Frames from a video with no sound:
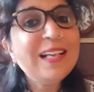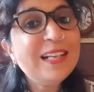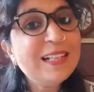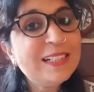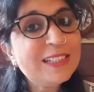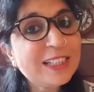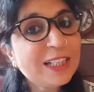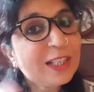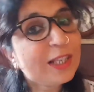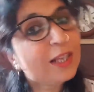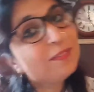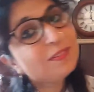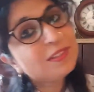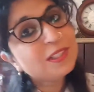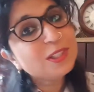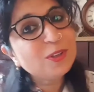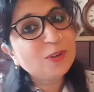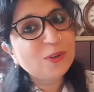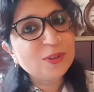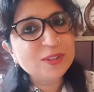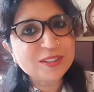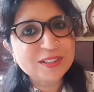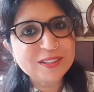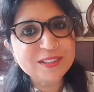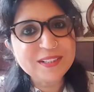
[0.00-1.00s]
She gives an
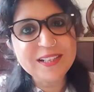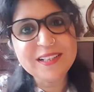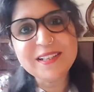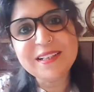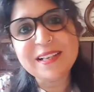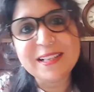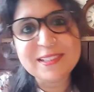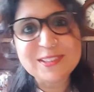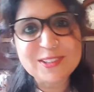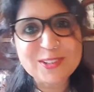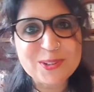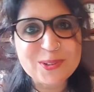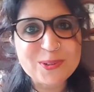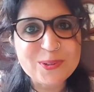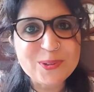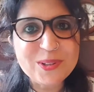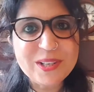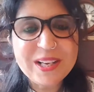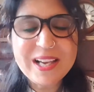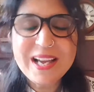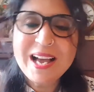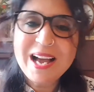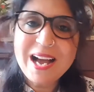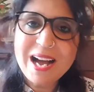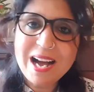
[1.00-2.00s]
alternate as to
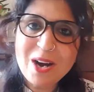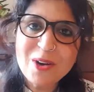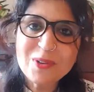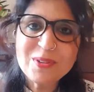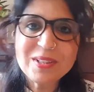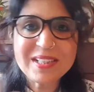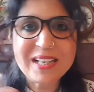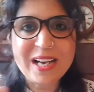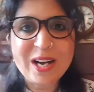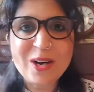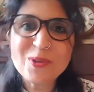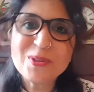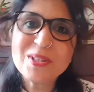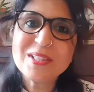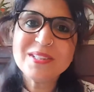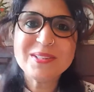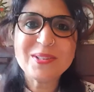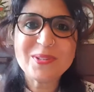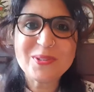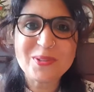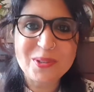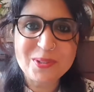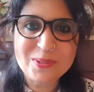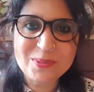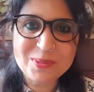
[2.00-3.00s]
how can the
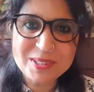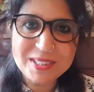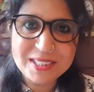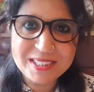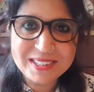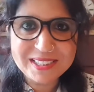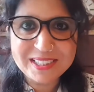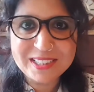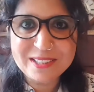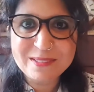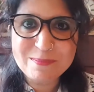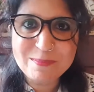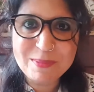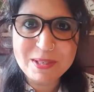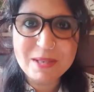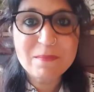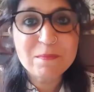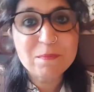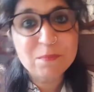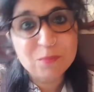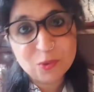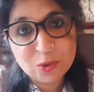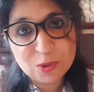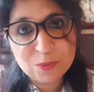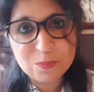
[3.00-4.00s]
conversation be
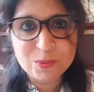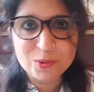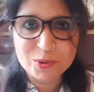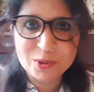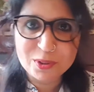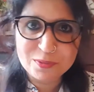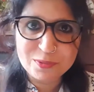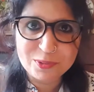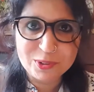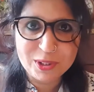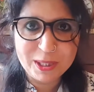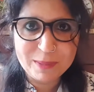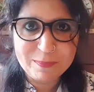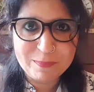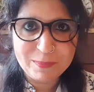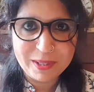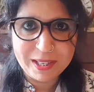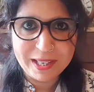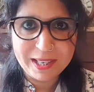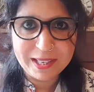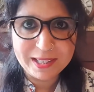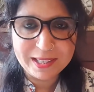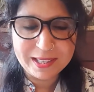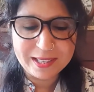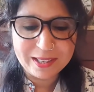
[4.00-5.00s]
more beautifully
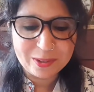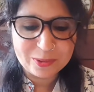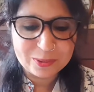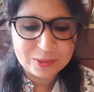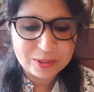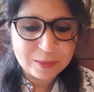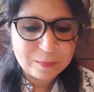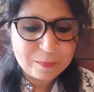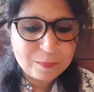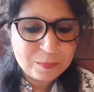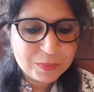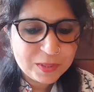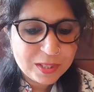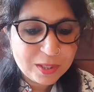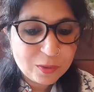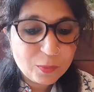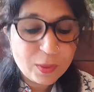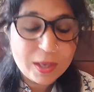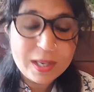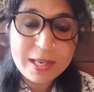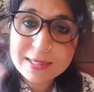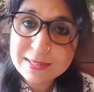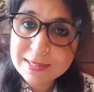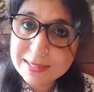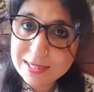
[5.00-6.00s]
playing out.
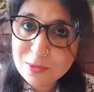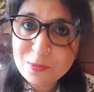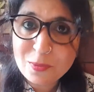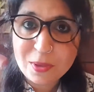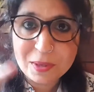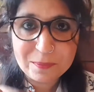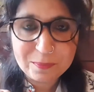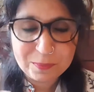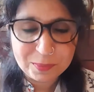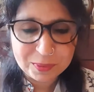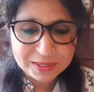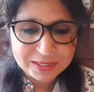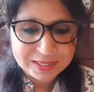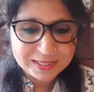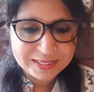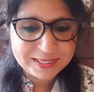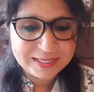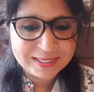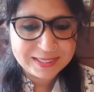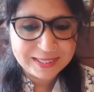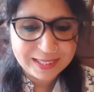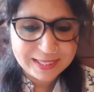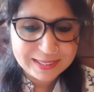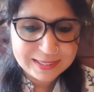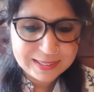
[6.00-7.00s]
Well, let's say one person
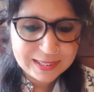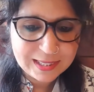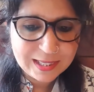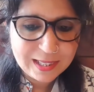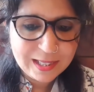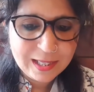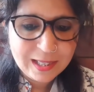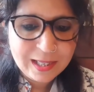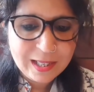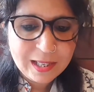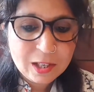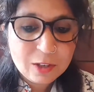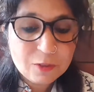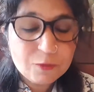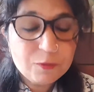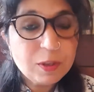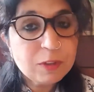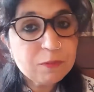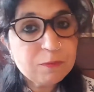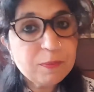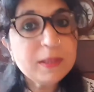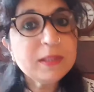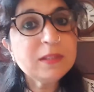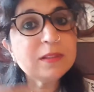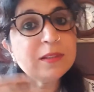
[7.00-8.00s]
says,
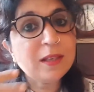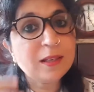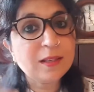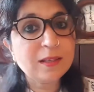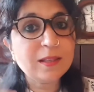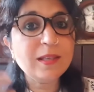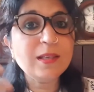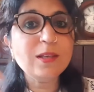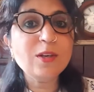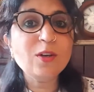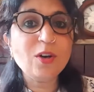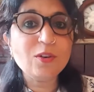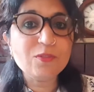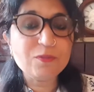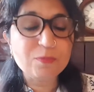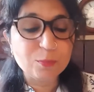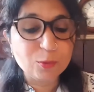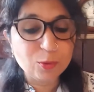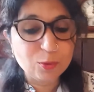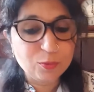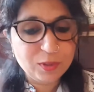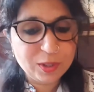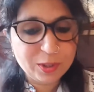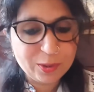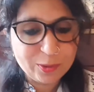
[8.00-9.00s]
we've been thinking of
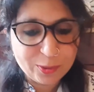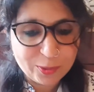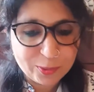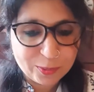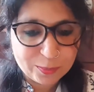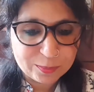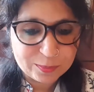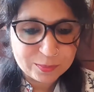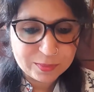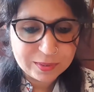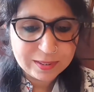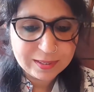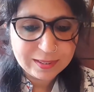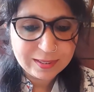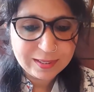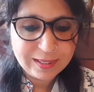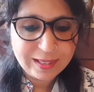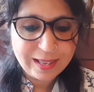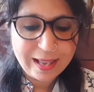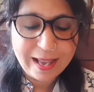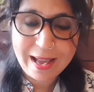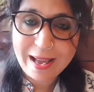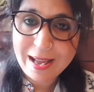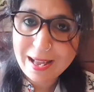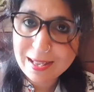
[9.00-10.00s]
moving home.
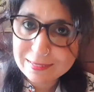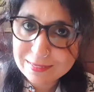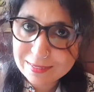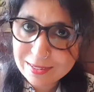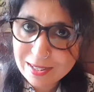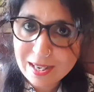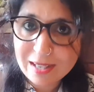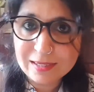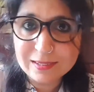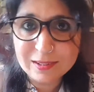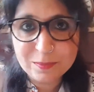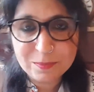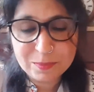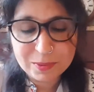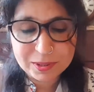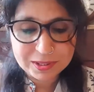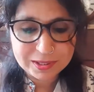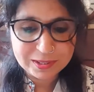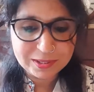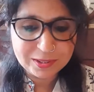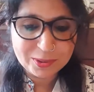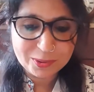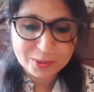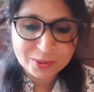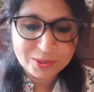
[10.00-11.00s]
And the other
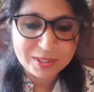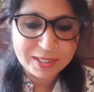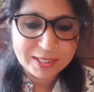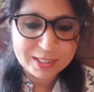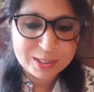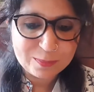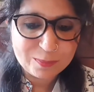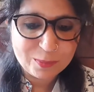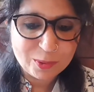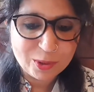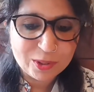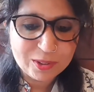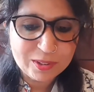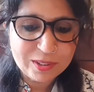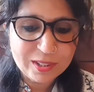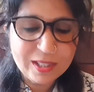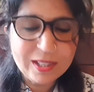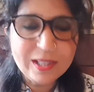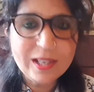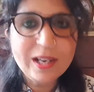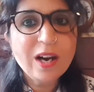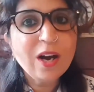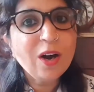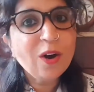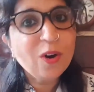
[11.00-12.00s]
person could respond,
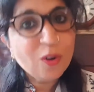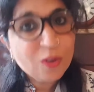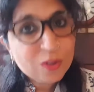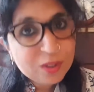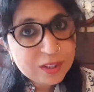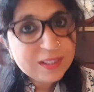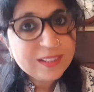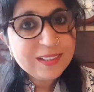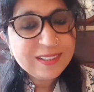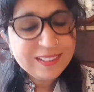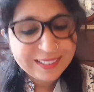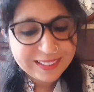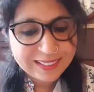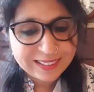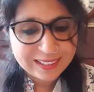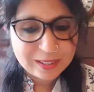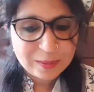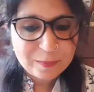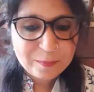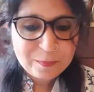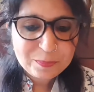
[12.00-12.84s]
oh really?